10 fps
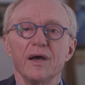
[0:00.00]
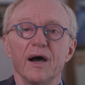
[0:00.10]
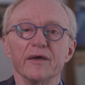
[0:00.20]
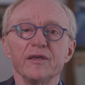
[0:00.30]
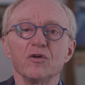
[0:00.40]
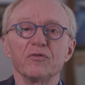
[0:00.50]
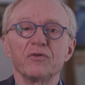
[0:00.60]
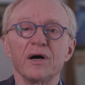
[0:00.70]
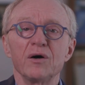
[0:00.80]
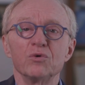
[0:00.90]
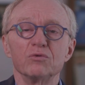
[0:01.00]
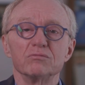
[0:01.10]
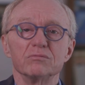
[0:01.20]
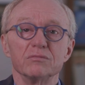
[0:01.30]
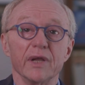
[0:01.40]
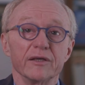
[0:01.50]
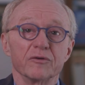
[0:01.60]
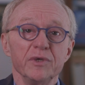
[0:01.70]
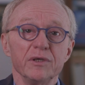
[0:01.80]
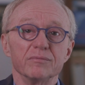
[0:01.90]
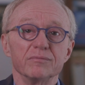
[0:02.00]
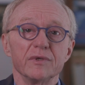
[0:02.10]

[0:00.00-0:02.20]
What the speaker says: I think of how, like me,